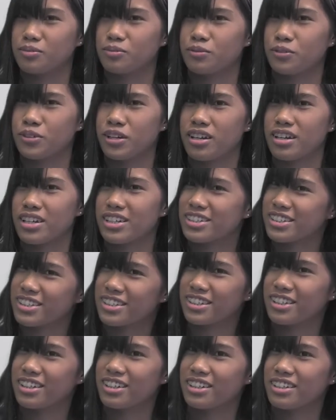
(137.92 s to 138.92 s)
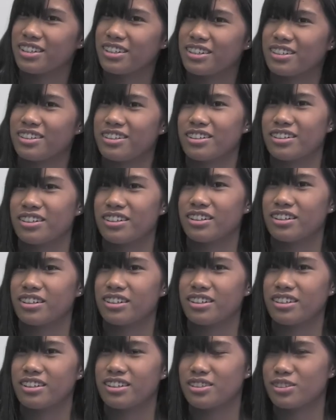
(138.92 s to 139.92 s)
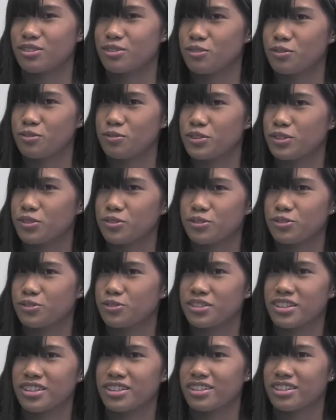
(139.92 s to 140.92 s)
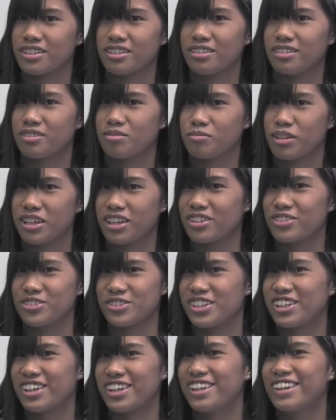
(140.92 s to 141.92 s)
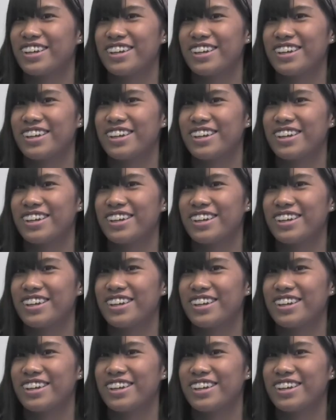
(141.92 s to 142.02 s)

voyage in the school, we don't do that in my country.